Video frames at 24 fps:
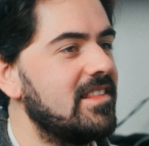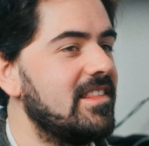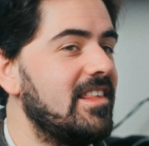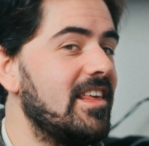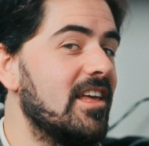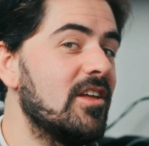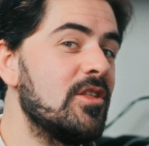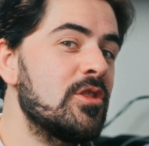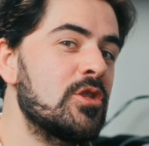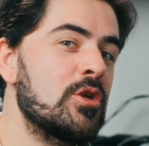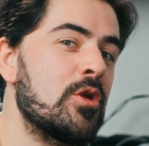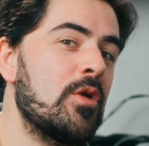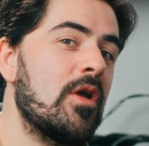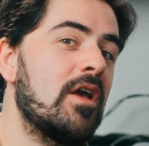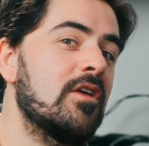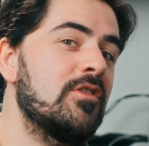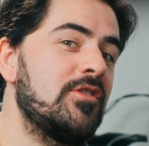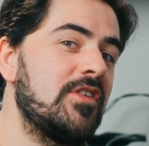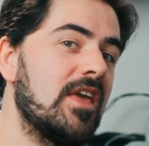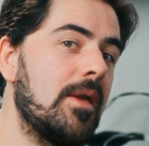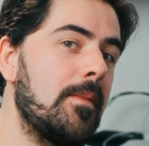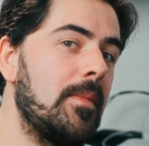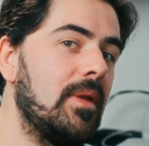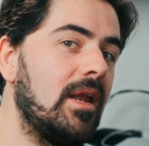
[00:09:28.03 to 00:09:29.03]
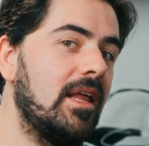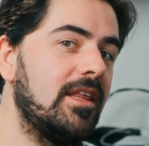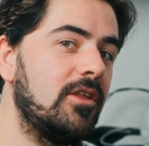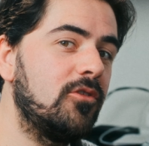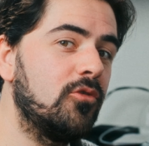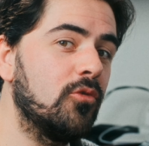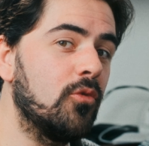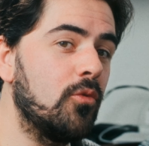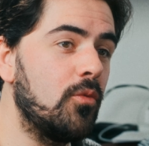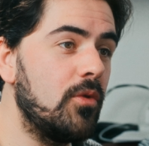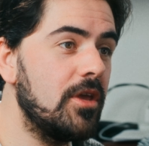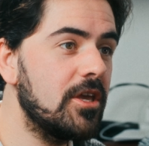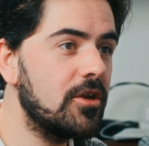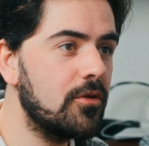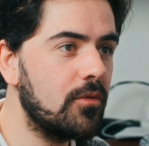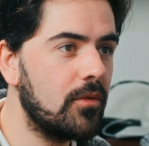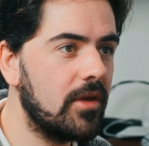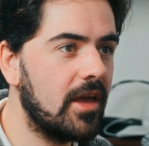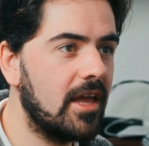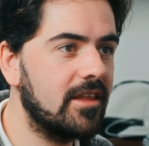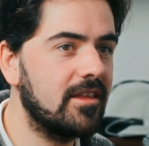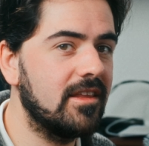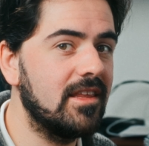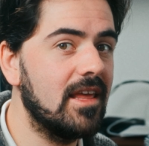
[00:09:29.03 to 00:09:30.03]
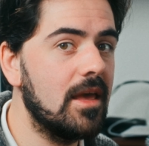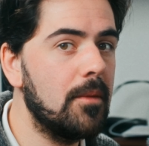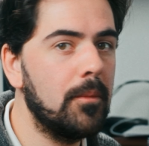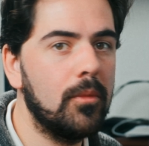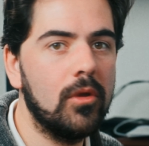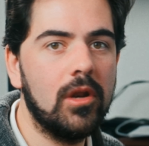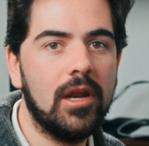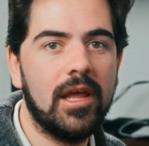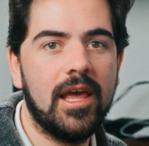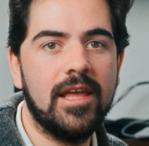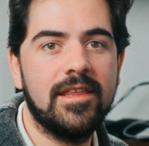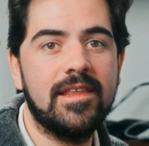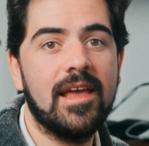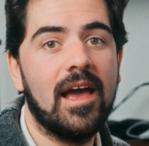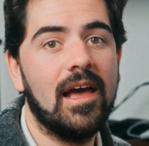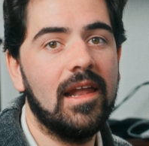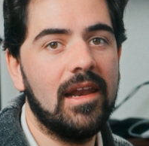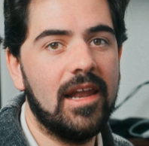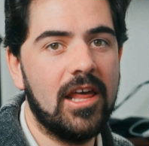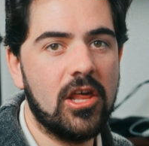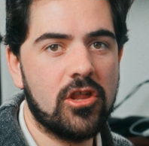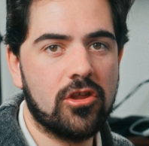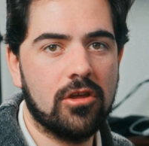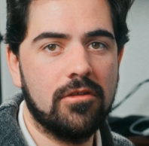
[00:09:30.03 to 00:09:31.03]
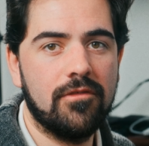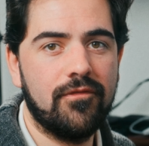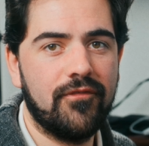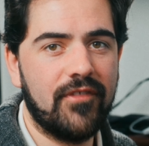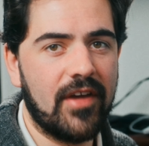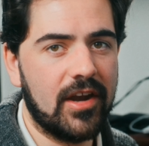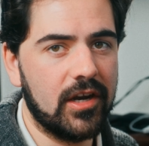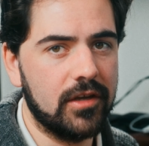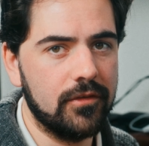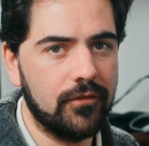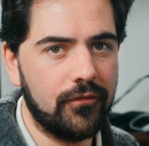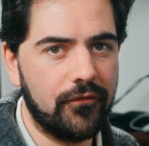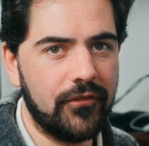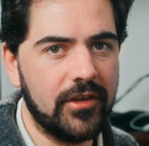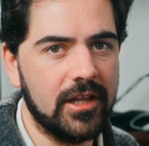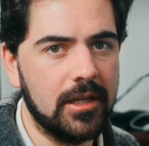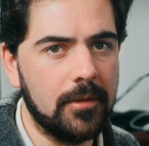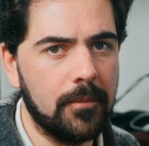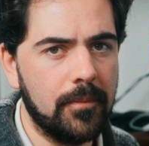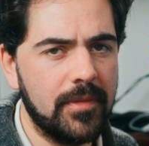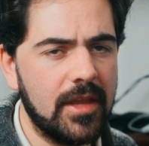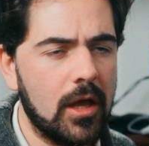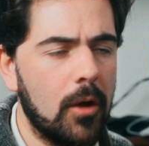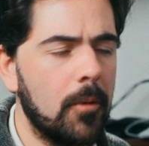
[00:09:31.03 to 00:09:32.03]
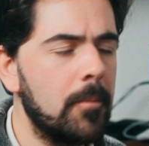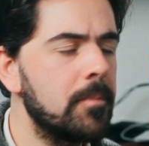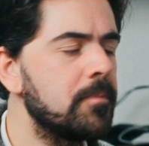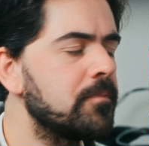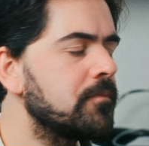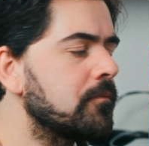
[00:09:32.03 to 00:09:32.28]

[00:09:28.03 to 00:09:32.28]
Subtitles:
Dehancer has the ability to recreate and emulate halation found on film. Now,